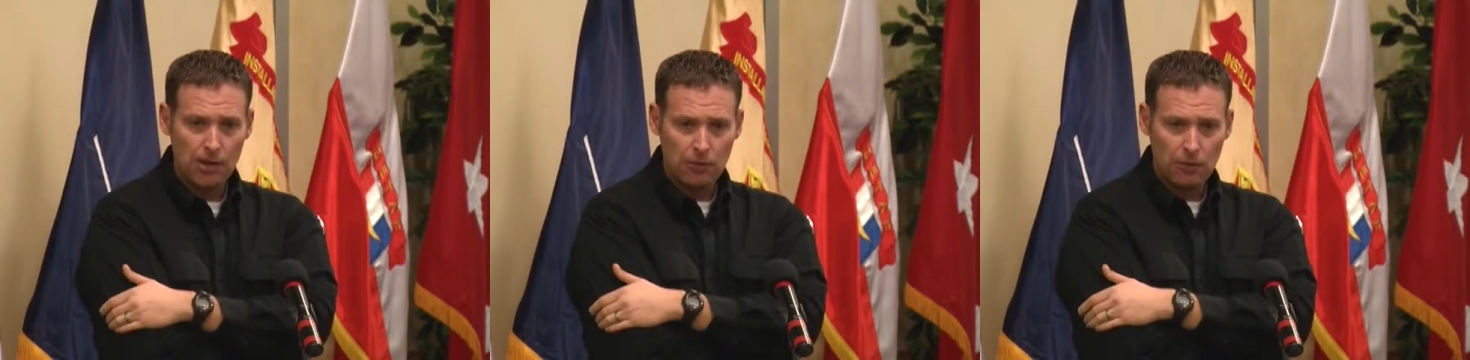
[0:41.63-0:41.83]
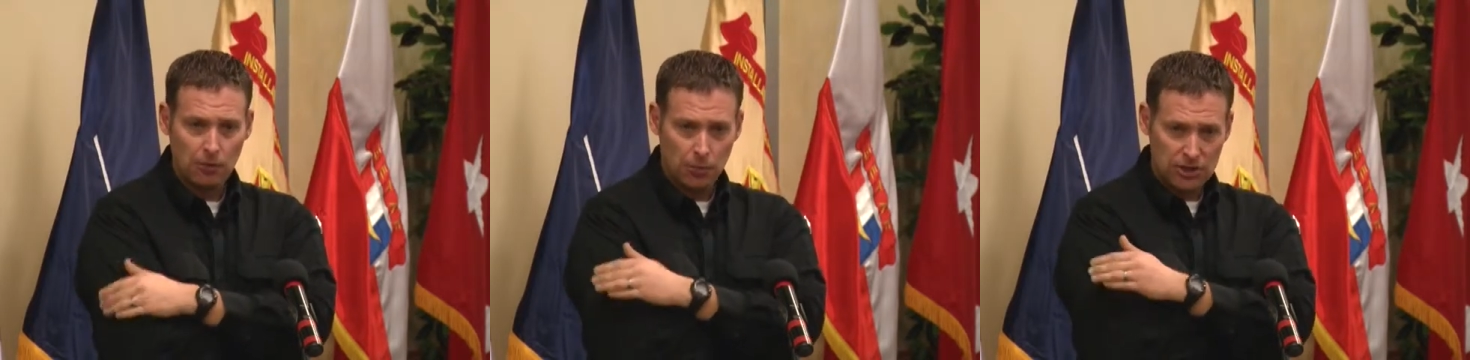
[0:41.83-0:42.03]

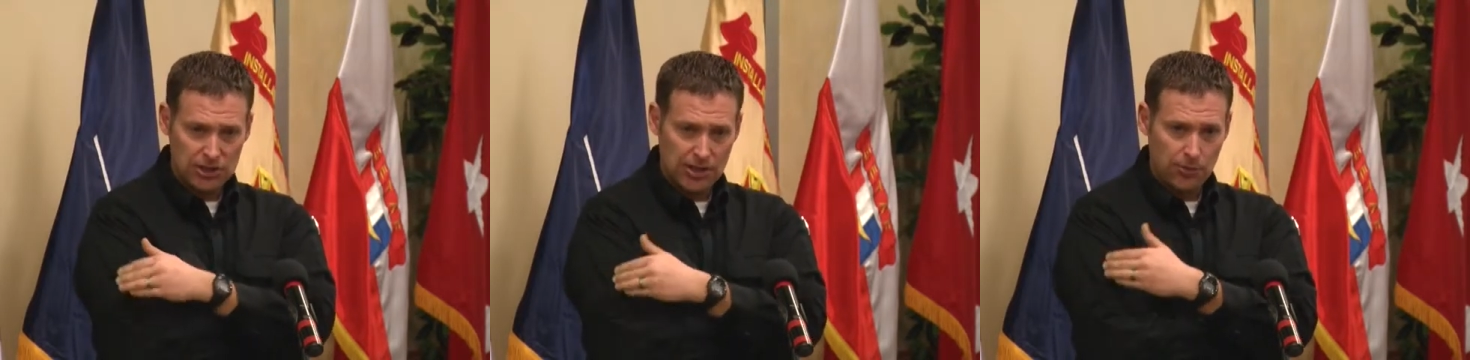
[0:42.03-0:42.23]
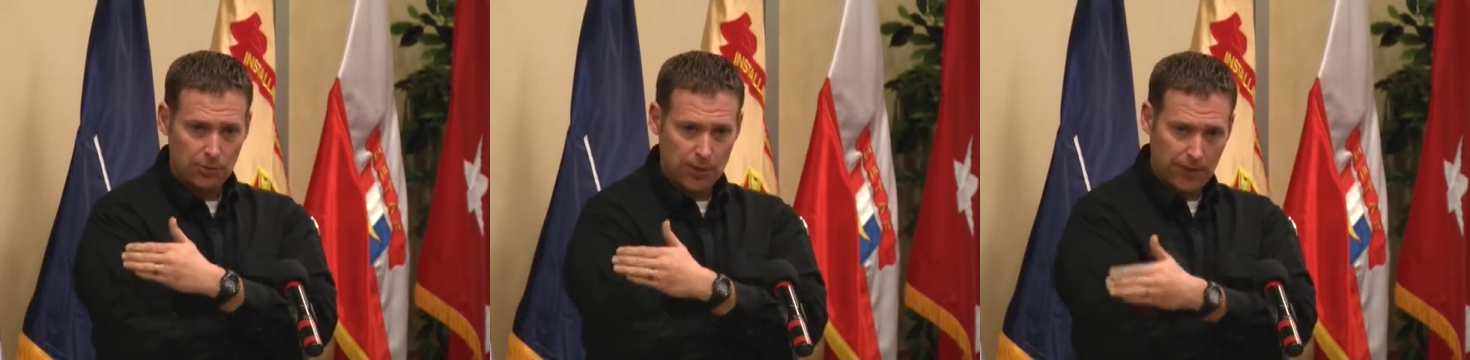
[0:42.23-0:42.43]
where we'll
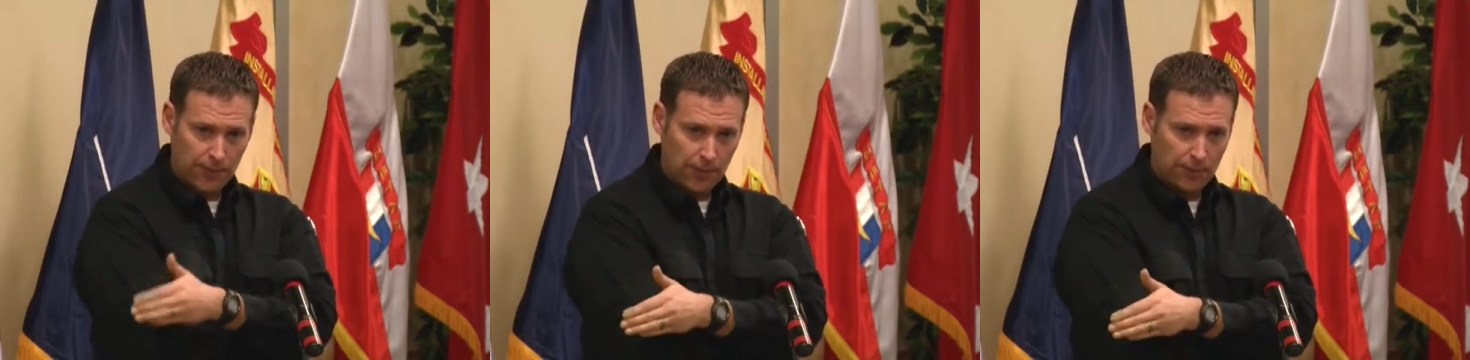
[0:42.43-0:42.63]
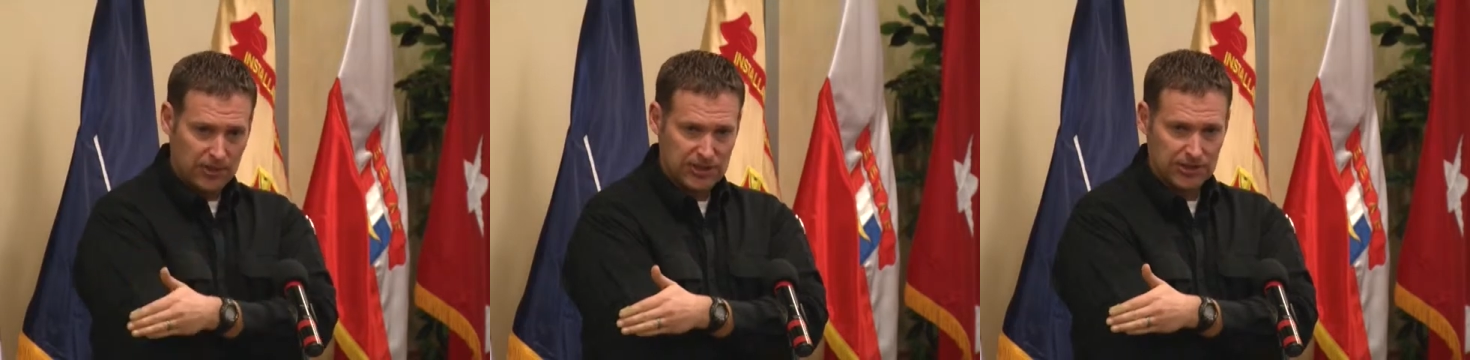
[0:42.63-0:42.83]
send one of
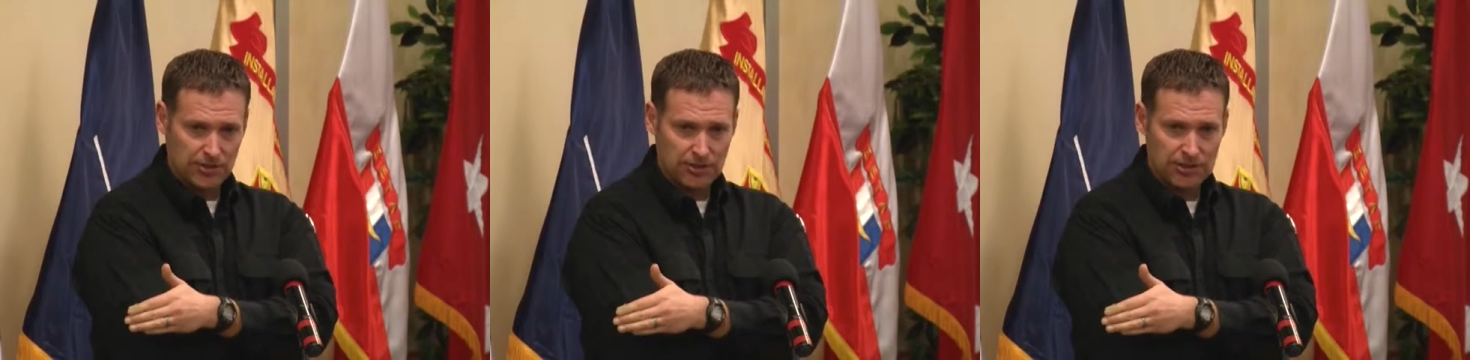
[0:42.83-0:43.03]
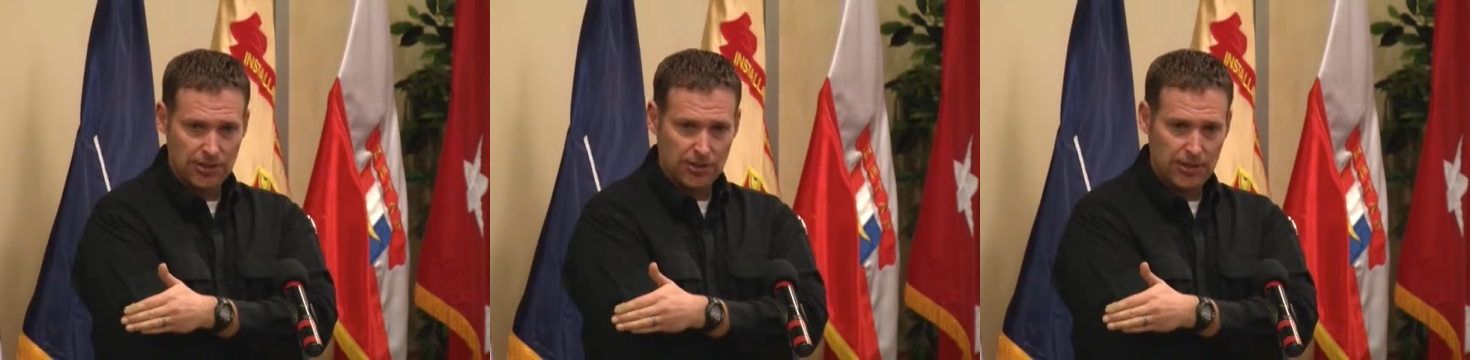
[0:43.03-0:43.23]
our
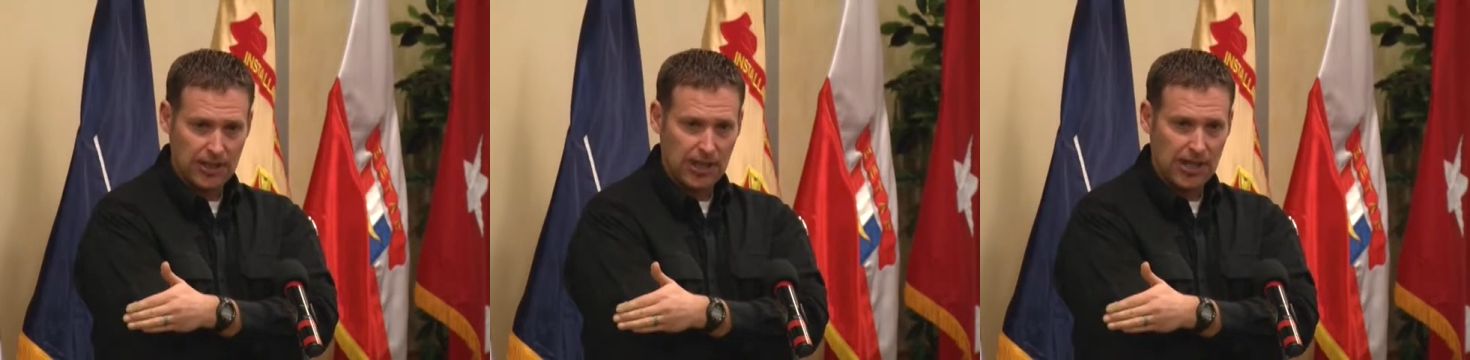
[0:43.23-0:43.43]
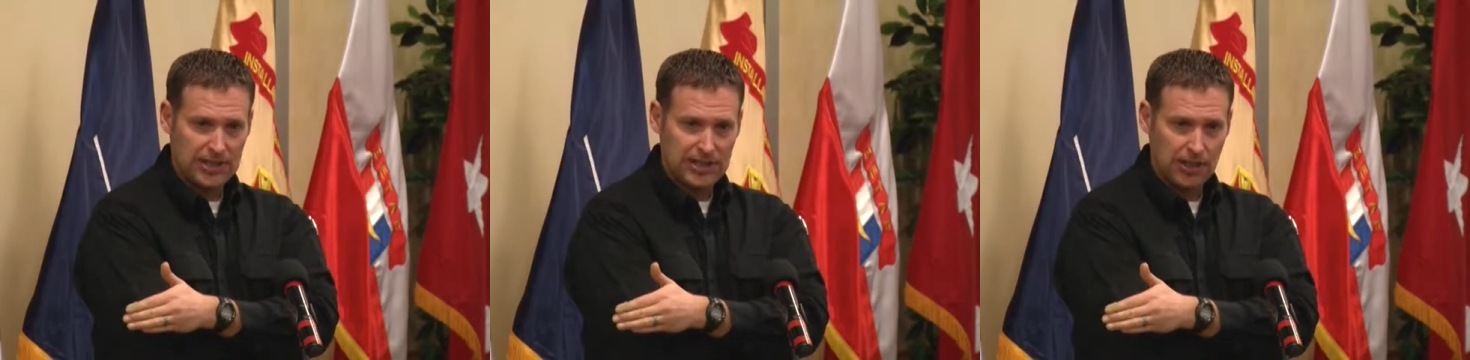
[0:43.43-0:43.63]
physical security
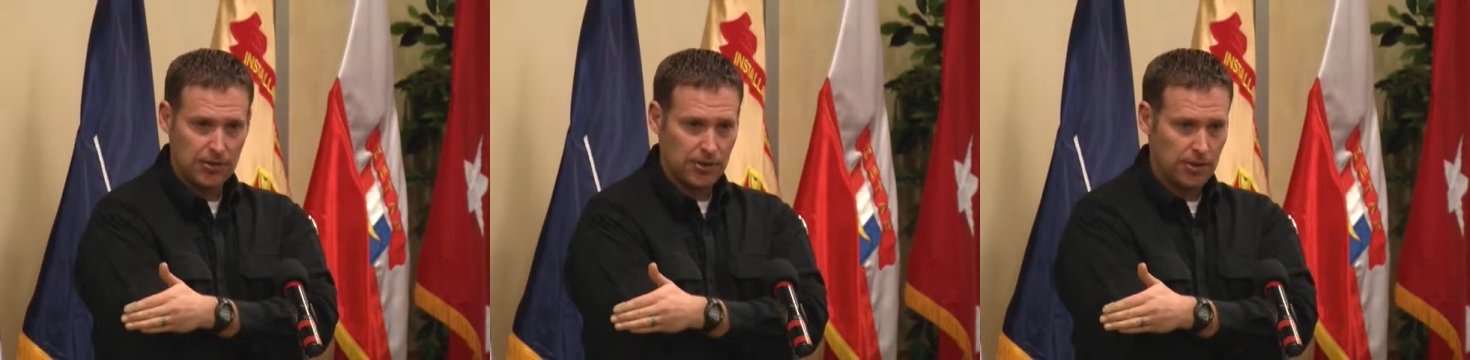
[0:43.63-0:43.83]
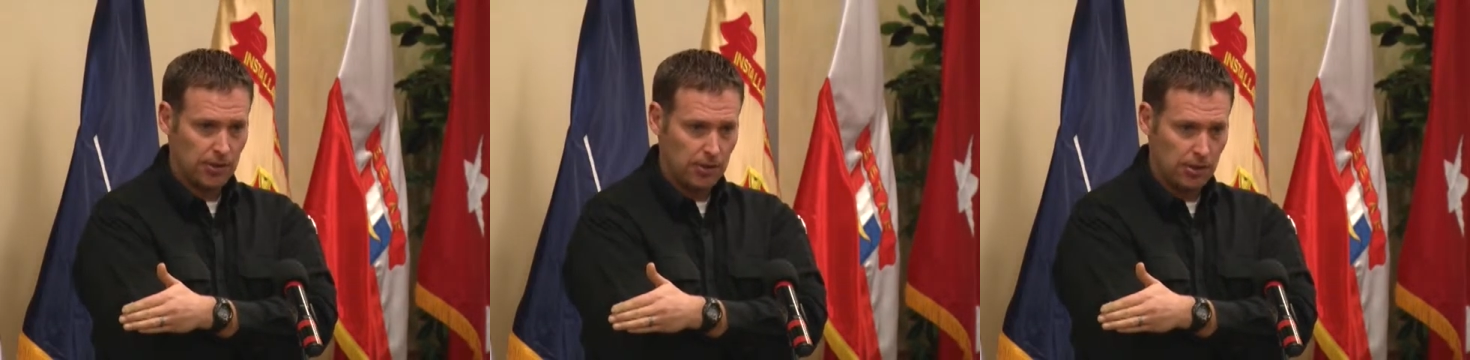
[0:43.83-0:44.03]
guys out
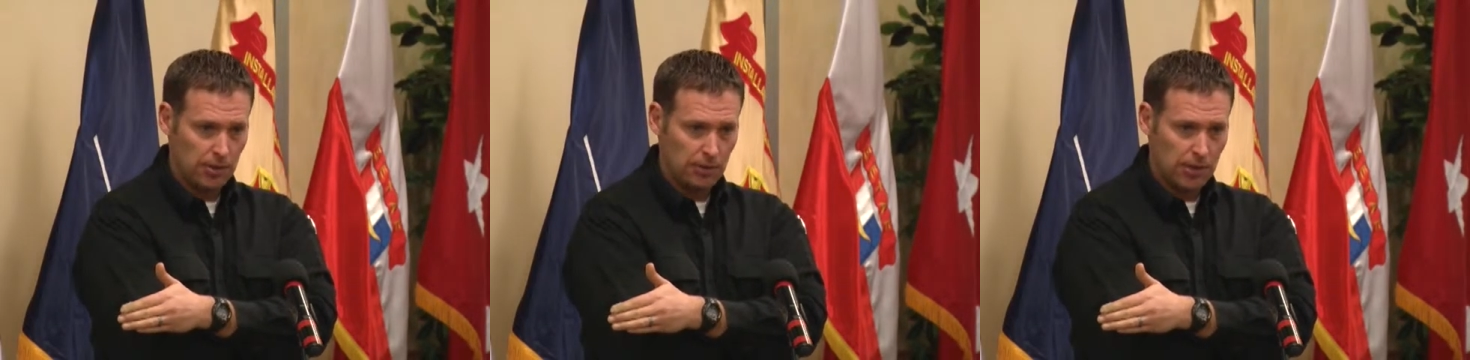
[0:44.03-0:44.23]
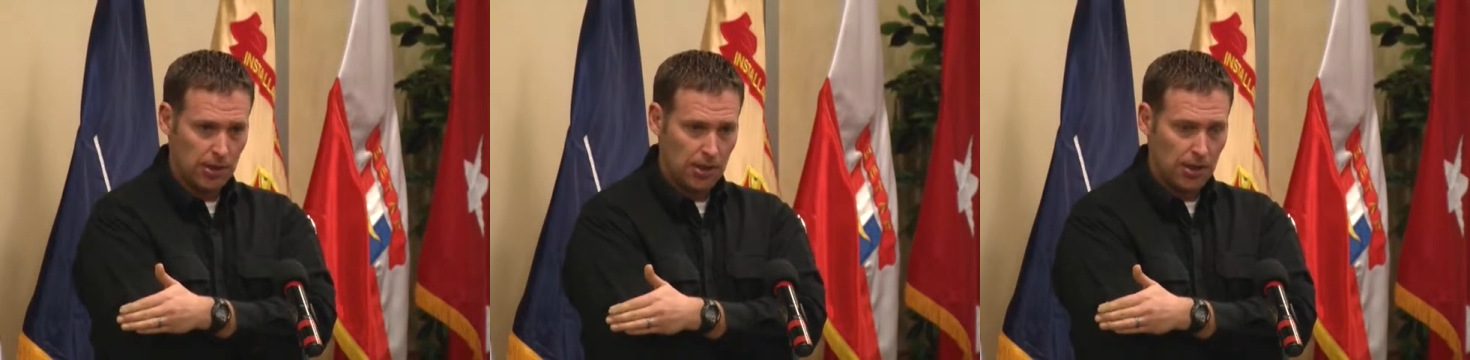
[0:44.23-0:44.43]
to your home,